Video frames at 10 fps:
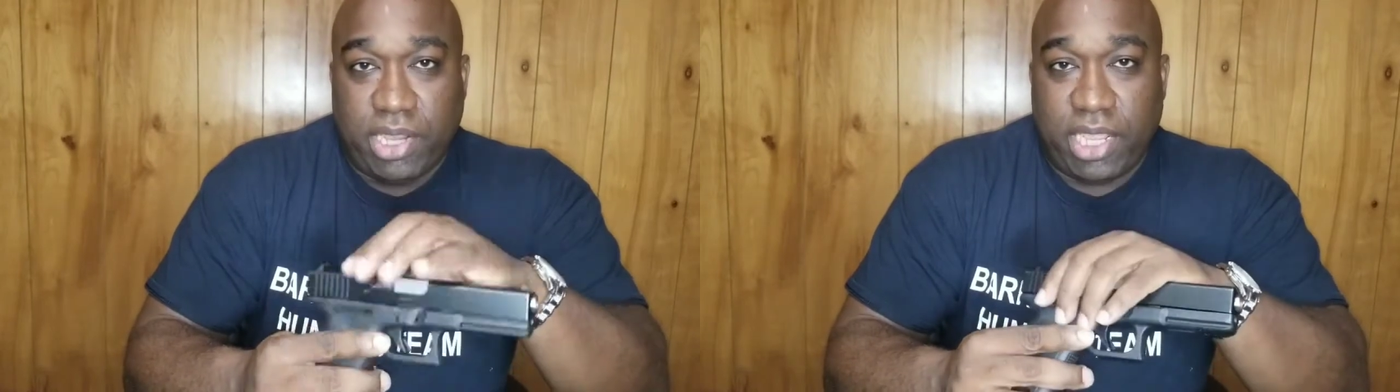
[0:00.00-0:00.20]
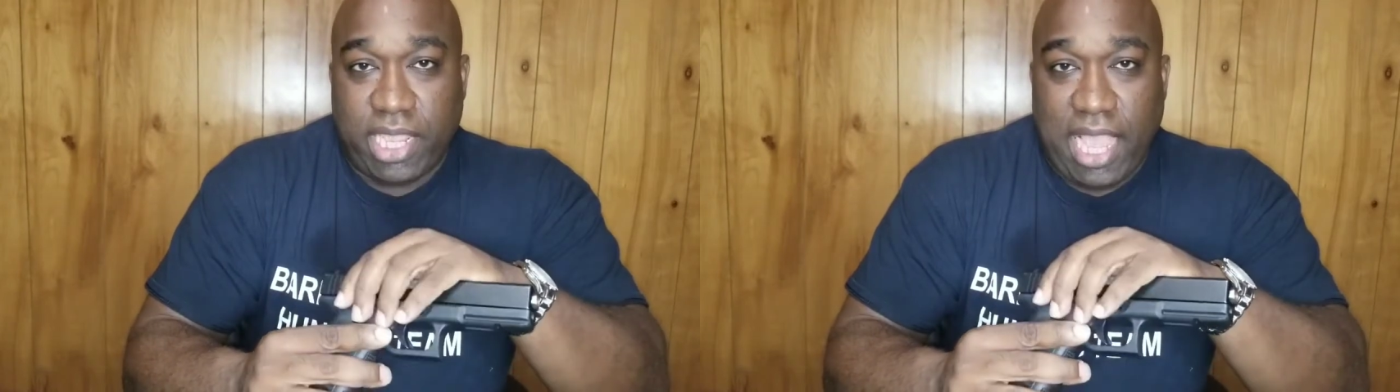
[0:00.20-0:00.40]

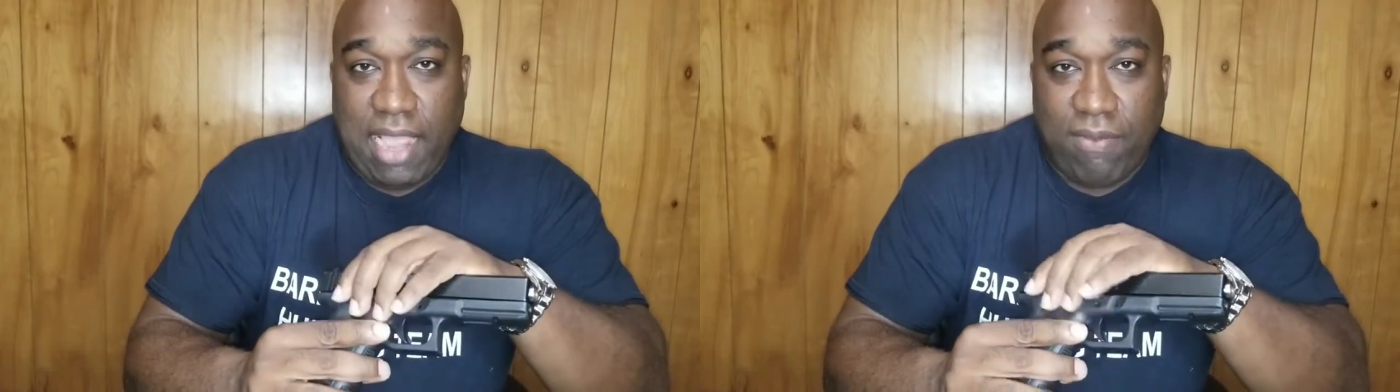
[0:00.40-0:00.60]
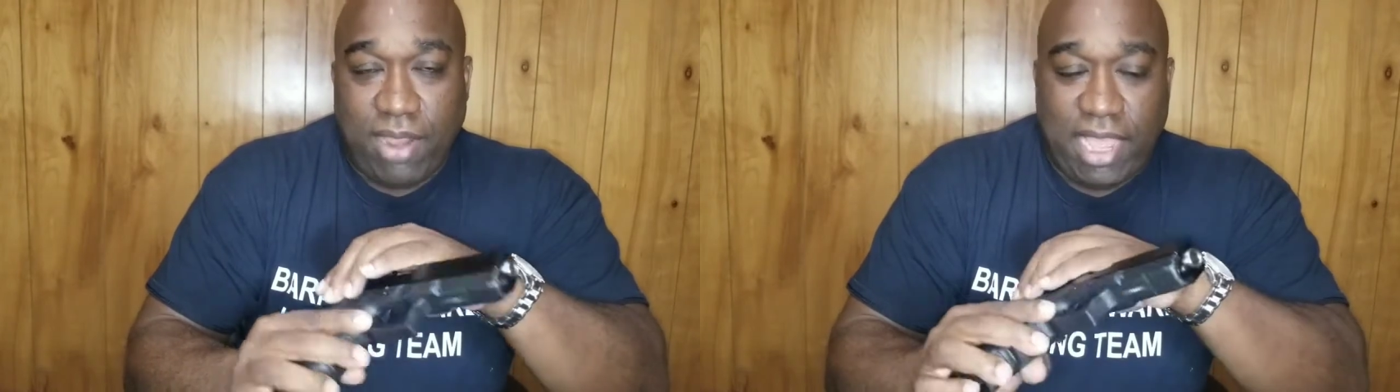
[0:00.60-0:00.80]
and
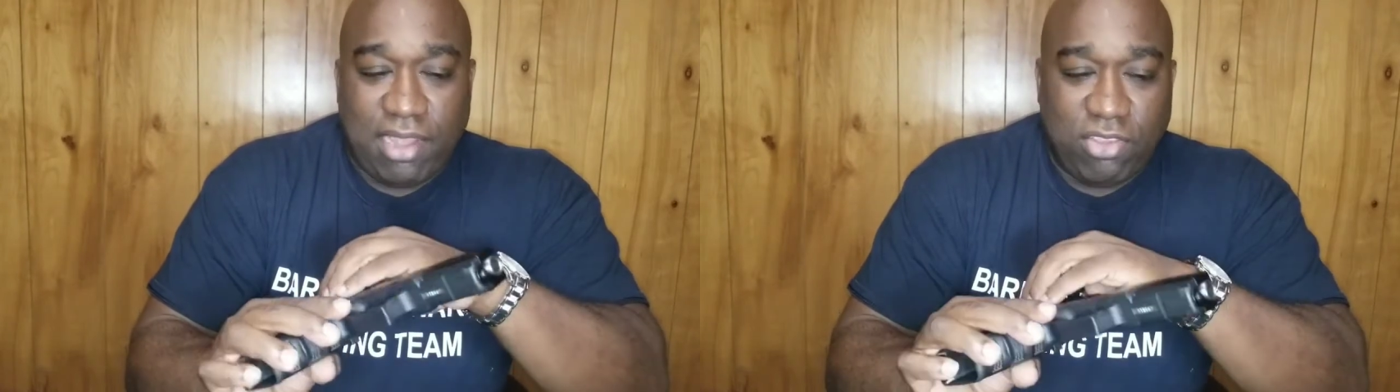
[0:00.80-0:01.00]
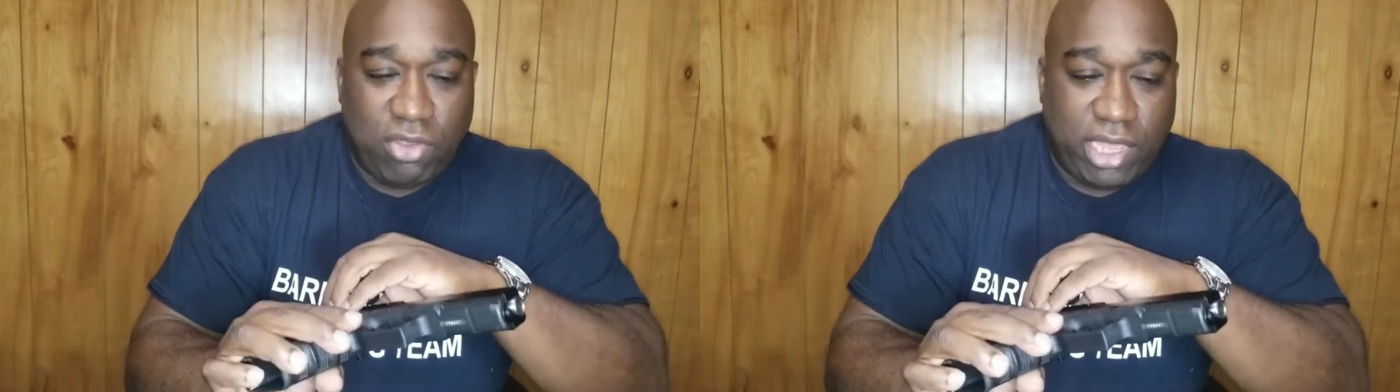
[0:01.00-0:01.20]
guide rod
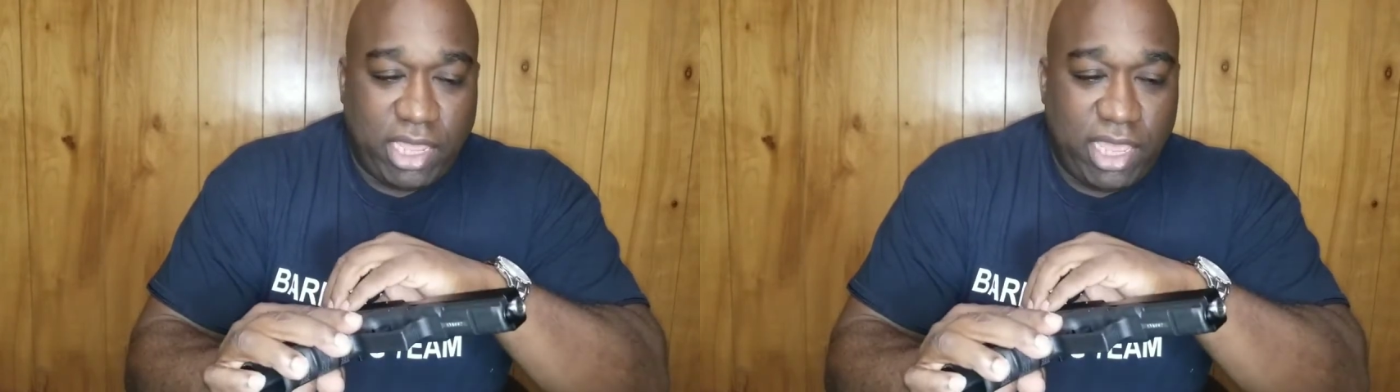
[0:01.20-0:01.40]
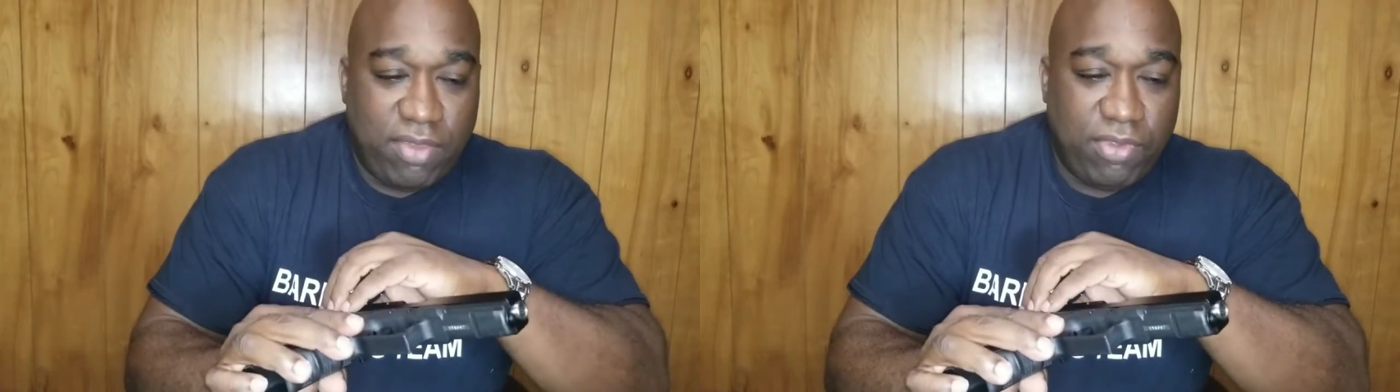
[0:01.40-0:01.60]
to like a
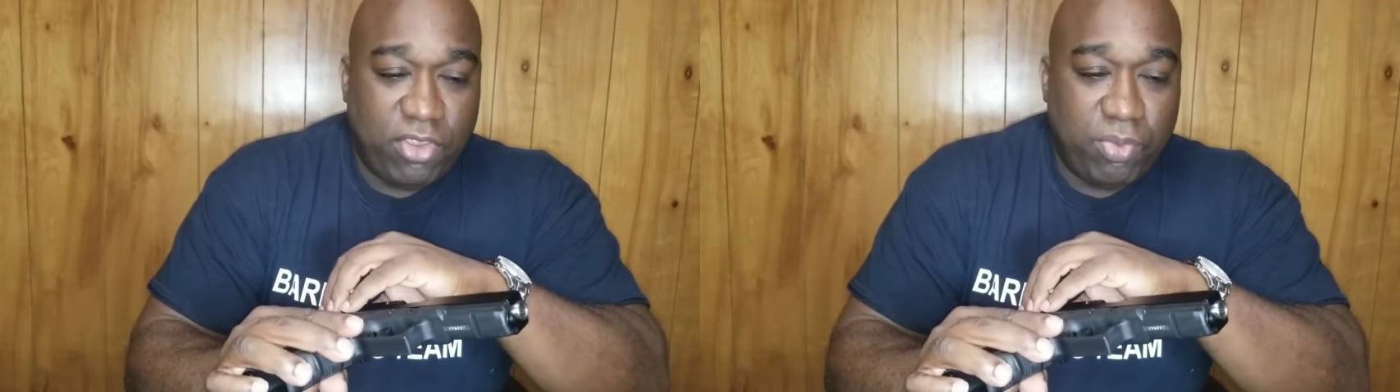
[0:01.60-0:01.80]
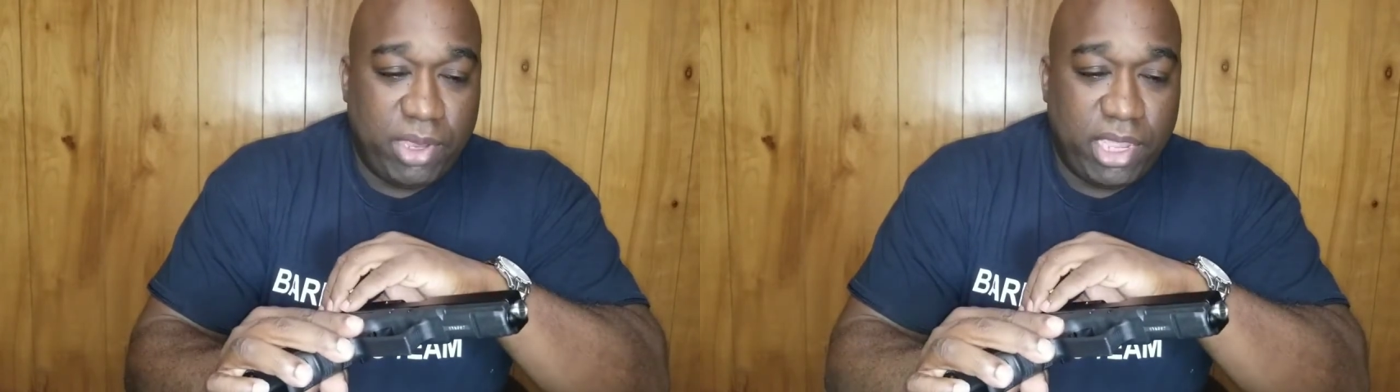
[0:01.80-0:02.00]
heavier
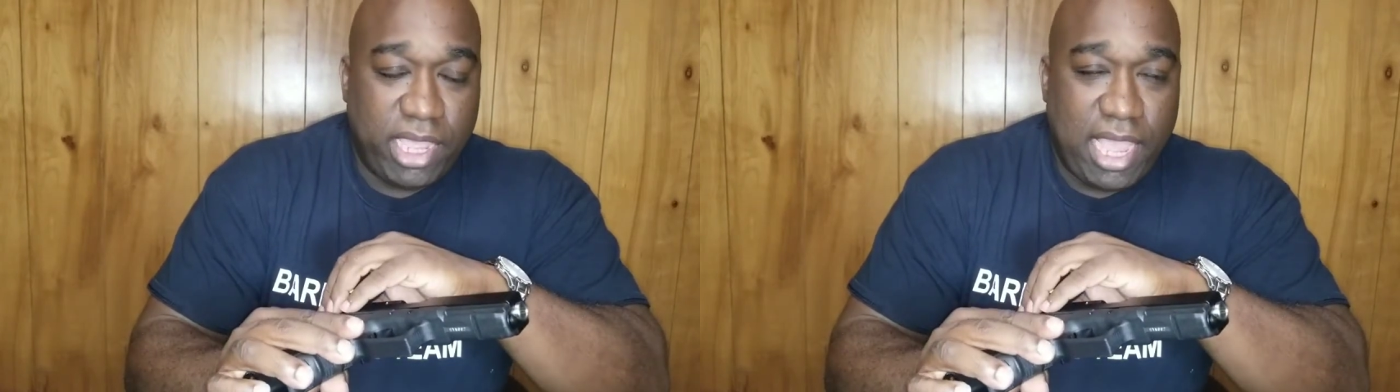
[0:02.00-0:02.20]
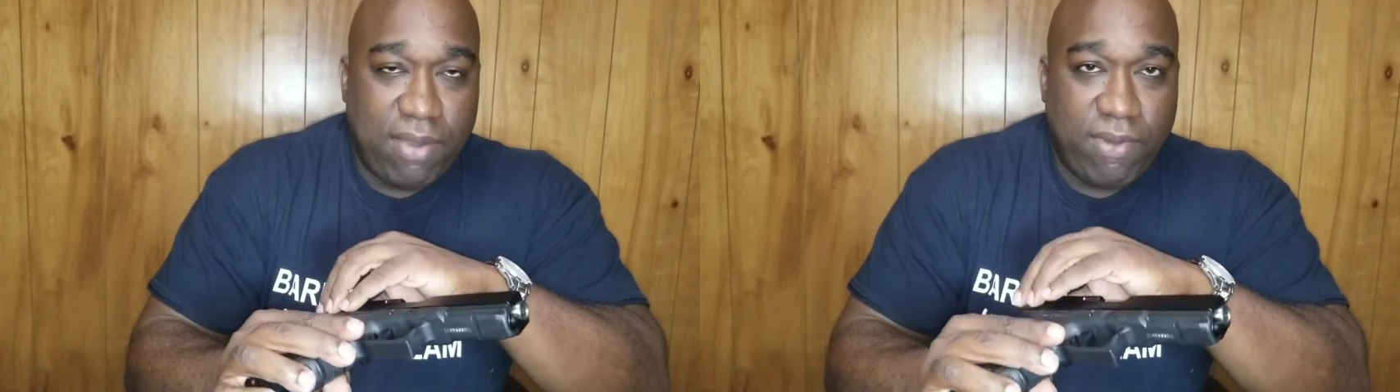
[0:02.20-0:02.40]
spring and
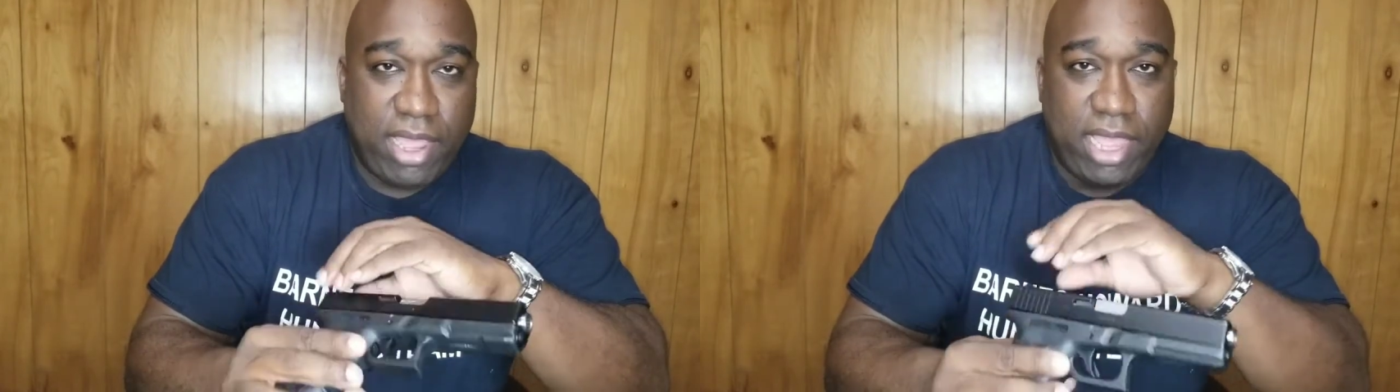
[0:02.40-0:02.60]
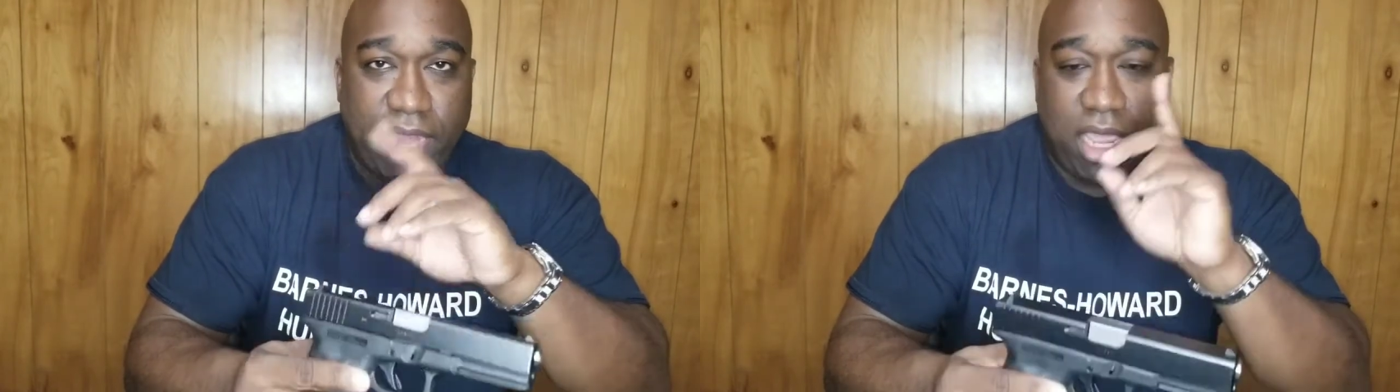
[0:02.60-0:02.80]
guide
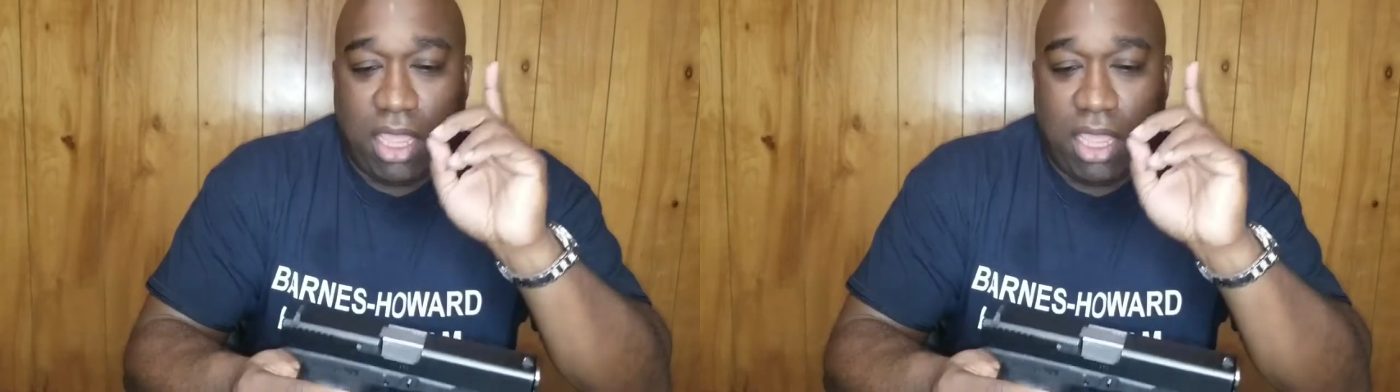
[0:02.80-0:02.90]
rod.